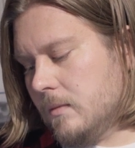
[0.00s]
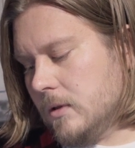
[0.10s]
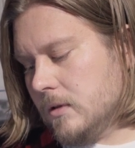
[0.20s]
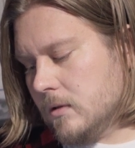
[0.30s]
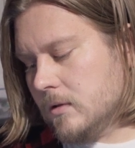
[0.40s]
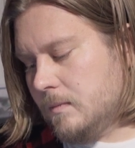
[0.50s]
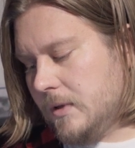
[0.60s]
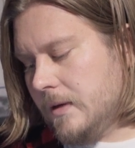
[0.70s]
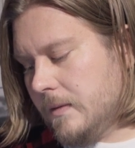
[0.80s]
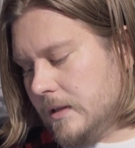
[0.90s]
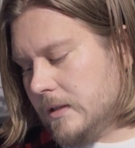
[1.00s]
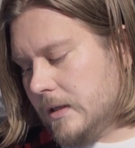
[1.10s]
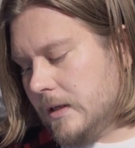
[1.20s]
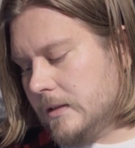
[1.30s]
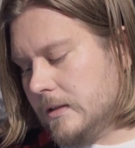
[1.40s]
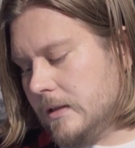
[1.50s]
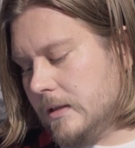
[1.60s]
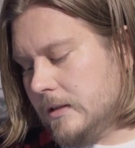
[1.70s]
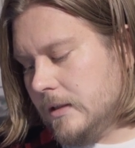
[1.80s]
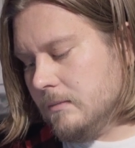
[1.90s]
Wilson speak these days,
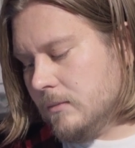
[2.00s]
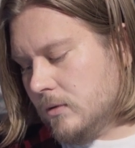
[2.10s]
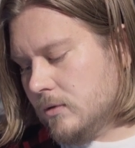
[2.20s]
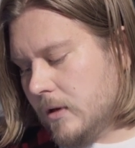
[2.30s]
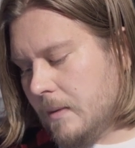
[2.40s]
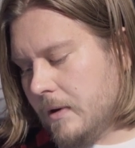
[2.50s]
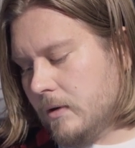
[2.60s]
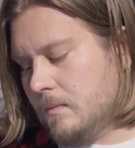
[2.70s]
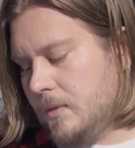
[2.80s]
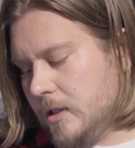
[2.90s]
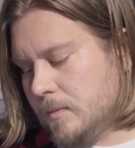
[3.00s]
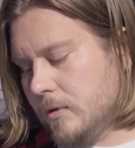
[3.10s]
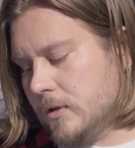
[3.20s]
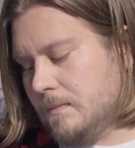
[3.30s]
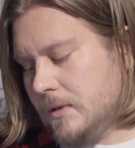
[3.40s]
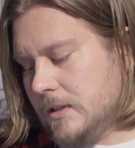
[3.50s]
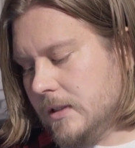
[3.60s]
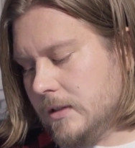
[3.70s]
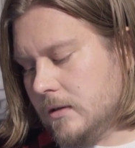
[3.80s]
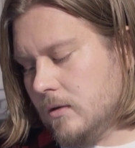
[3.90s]
is it mostly about Beach Boys
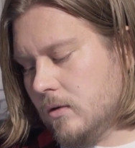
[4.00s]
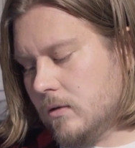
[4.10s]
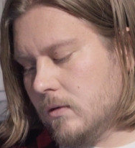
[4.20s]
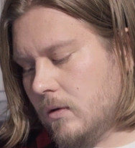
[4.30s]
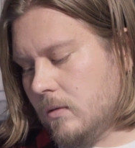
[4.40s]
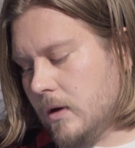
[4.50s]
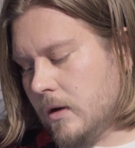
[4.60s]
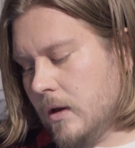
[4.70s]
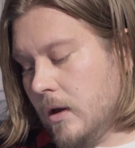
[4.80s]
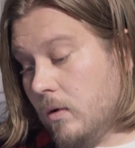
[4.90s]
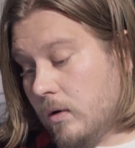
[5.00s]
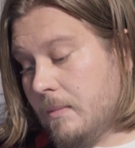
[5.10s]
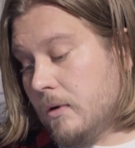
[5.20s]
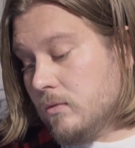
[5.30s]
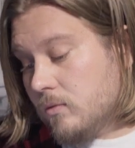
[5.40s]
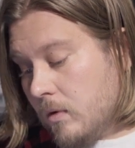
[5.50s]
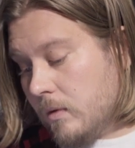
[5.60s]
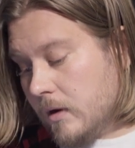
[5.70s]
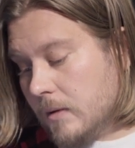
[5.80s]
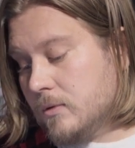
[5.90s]
business or about
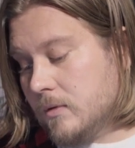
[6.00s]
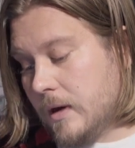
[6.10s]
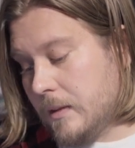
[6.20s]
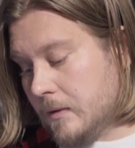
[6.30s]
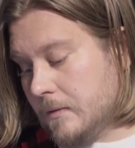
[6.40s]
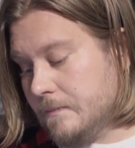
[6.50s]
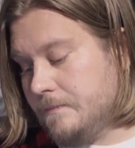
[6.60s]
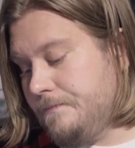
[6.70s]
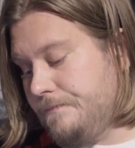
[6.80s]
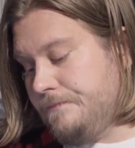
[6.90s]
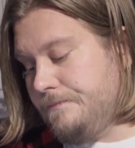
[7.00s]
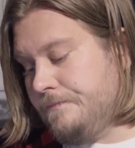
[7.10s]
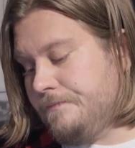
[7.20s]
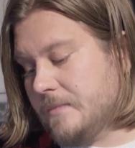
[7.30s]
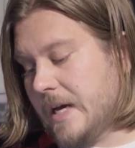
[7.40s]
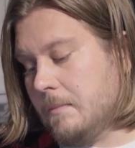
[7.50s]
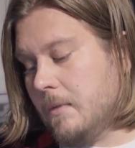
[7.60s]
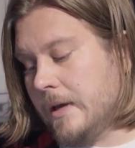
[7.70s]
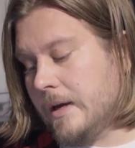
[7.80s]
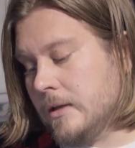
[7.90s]
growing up together? And
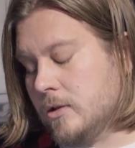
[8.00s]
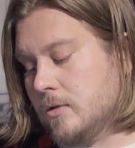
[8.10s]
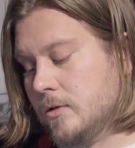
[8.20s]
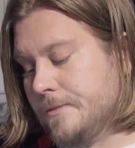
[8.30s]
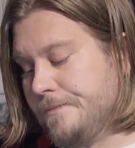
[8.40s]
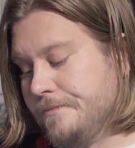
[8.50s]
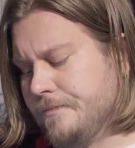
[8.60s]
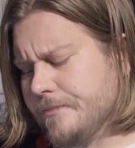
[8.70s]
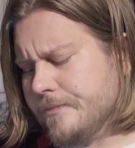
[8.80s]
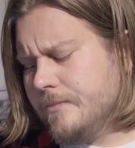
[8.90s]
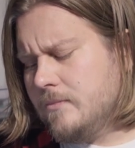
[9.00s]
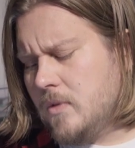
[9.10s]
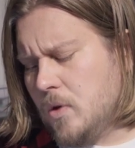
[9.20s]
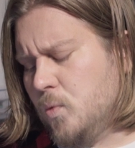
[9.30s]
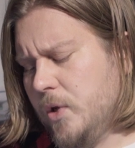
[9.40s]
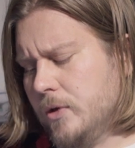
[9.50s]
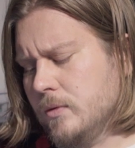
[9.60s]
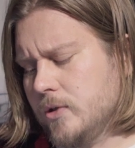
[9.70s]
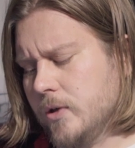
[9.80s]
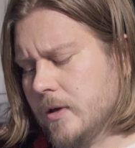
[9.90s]
Mike answers, we
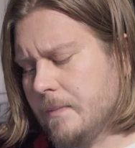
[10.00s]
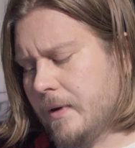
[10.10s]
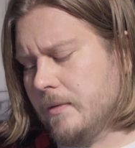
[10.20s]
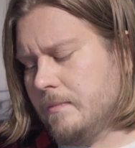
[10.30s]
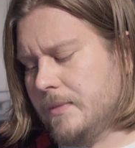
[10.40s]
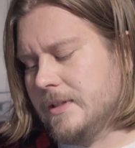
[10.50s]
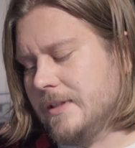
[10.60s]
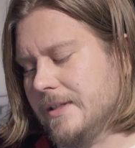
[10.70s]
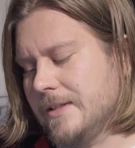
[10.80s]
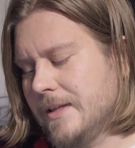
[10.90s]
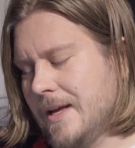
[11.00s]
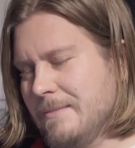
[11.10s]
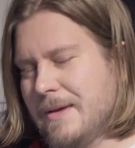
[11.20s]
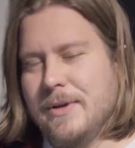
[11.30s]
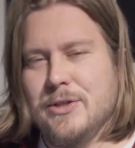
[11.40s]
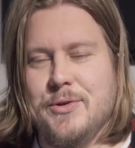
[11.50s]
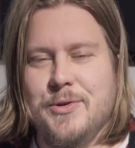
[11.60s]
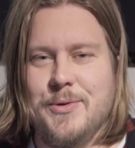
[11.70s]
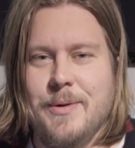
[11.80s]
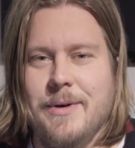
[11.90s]
don't talk about business. Maybe I should
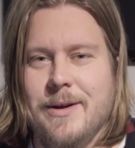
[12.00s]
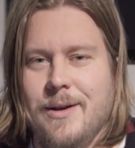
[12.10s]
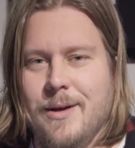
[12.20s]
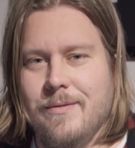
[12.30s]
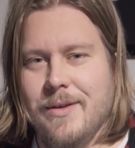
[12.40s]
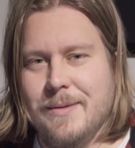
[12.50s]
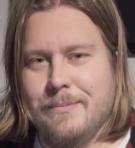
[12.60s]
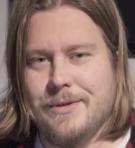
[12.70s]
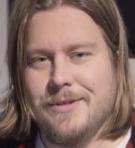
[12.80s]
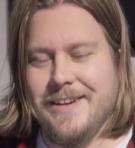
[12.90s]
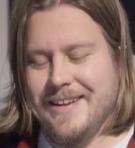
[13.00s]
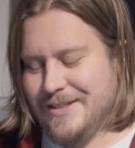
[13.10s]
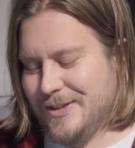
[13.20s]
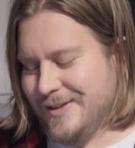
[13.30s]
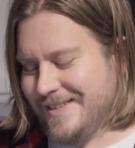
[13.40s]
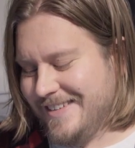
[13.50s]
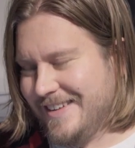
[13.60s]
do a Mike Love impersonation.